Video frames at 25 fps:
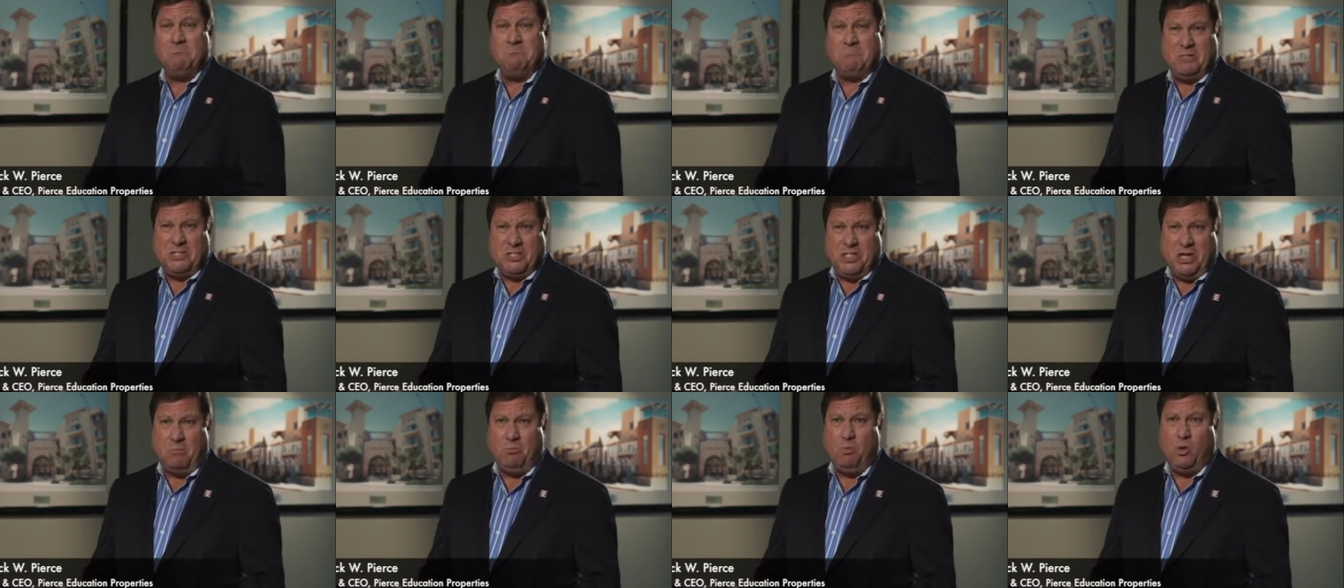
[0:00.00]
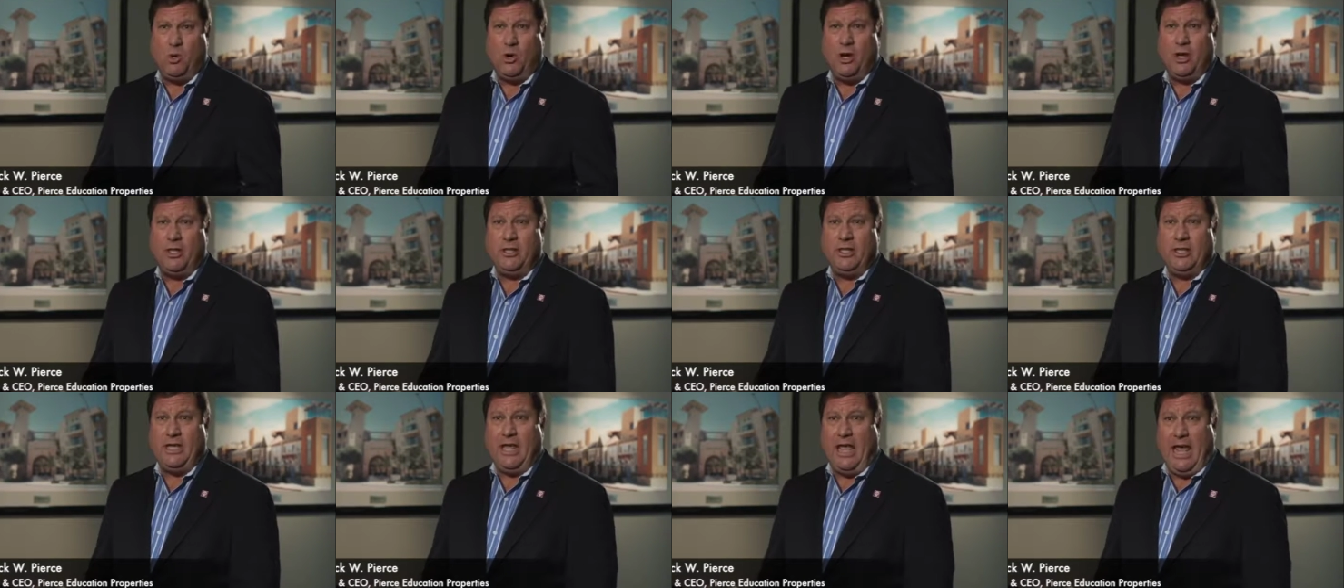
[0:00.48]
somewhere
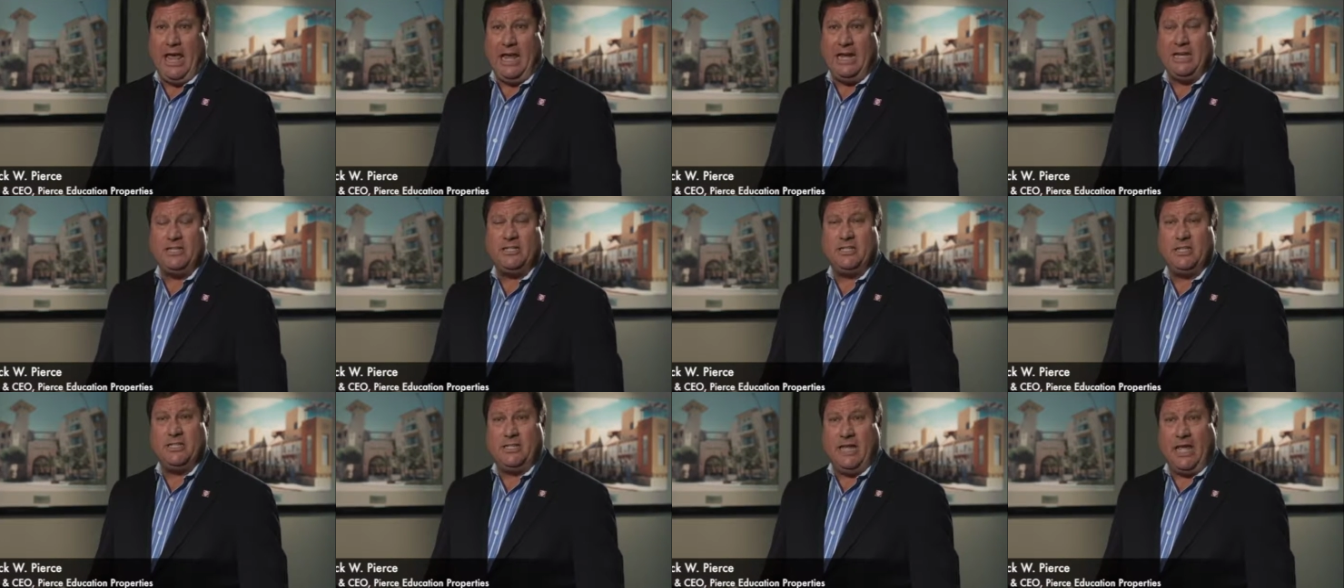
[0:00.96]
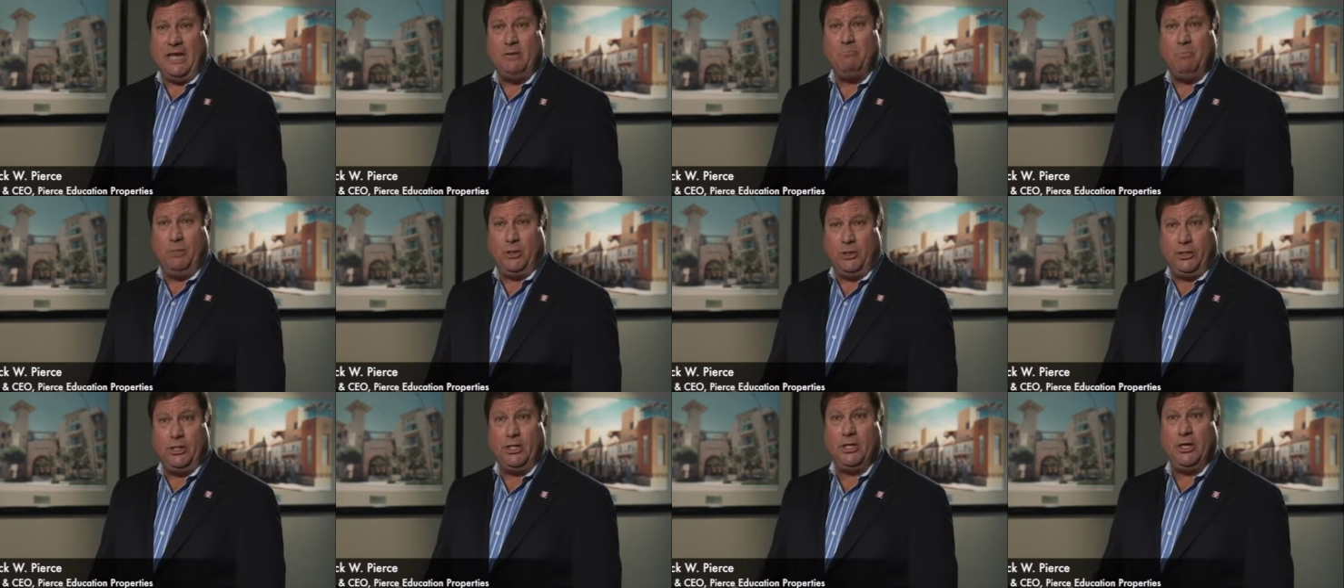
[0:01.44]
in the $8 to $10
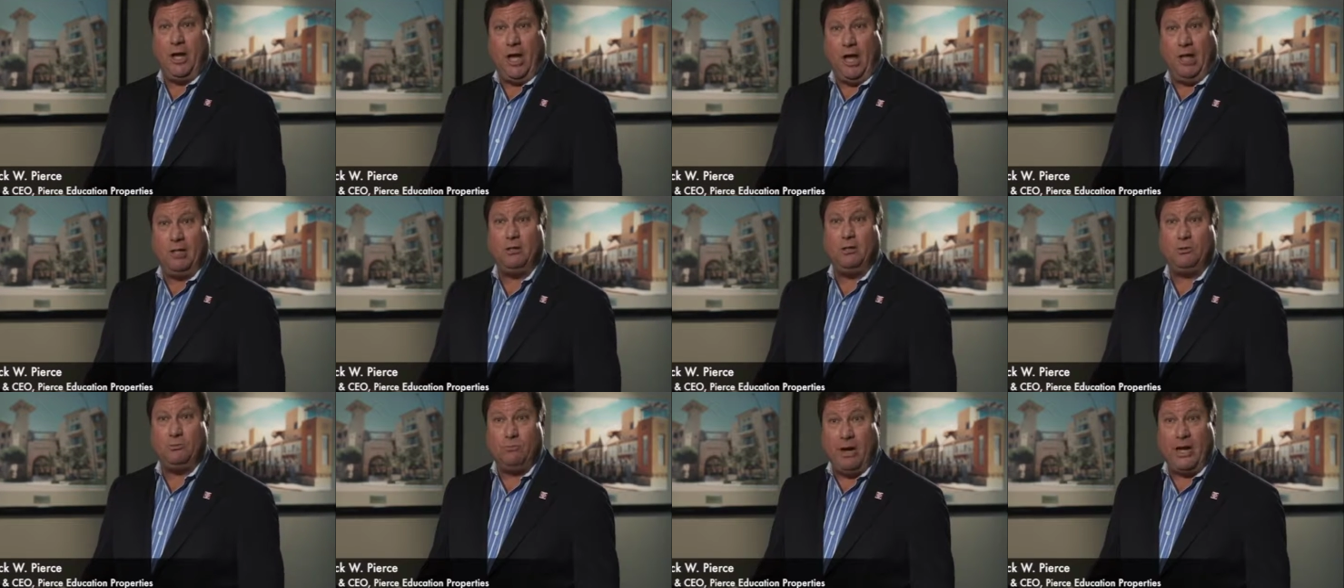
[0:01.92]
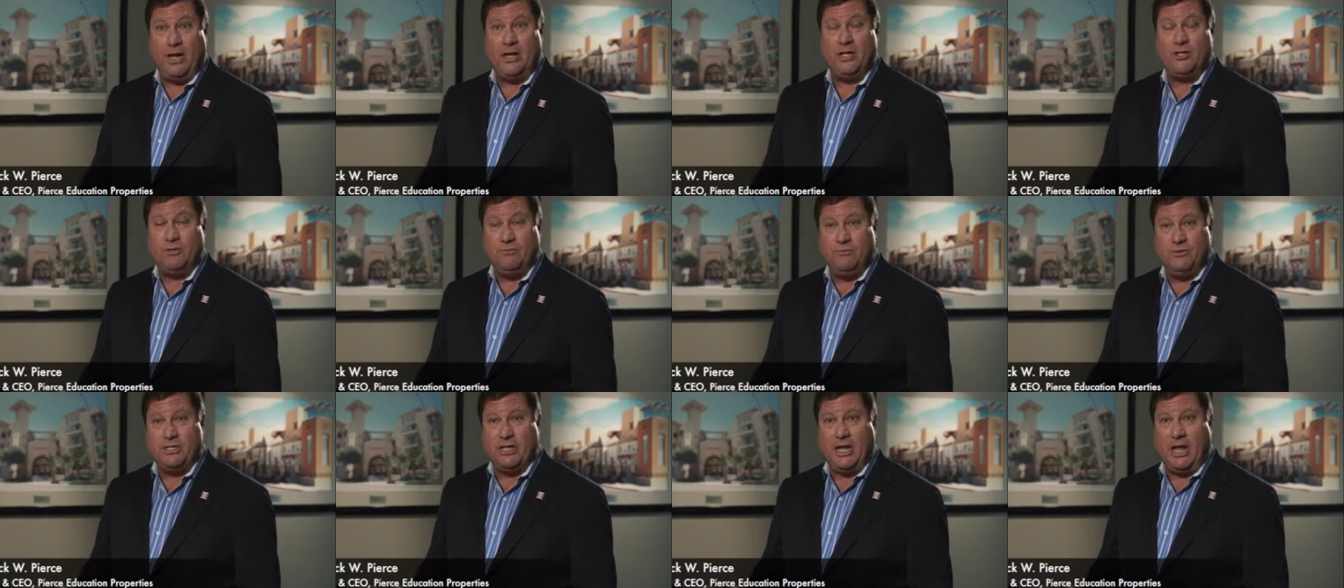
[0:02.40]
billion
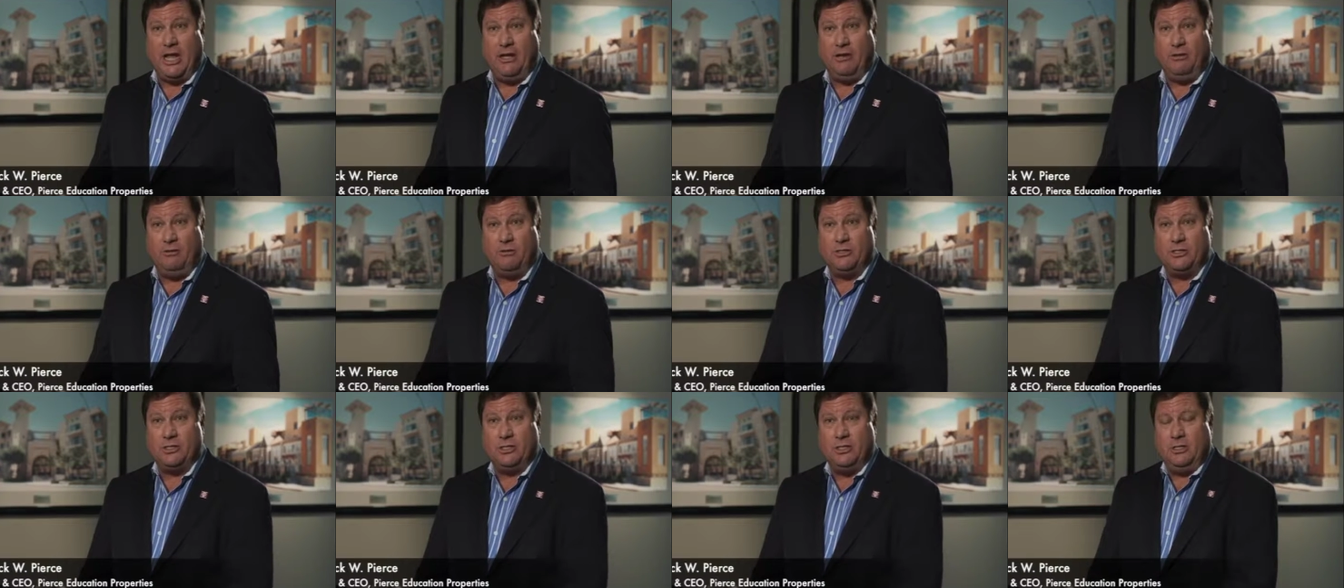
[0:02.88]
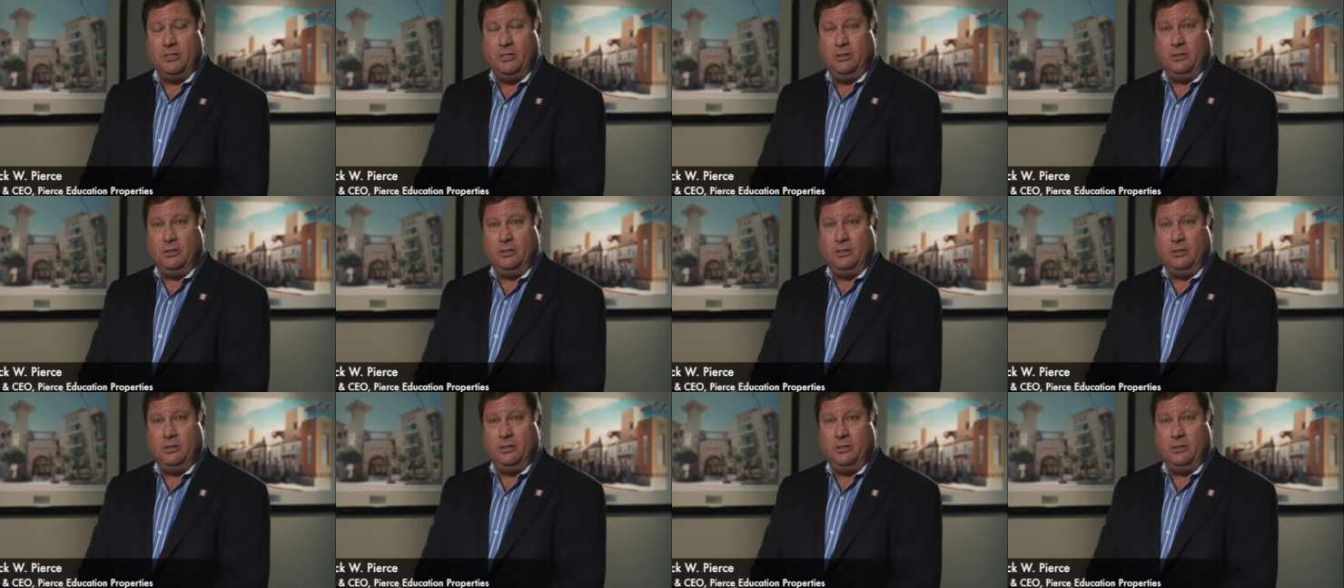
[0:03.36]
range of sales,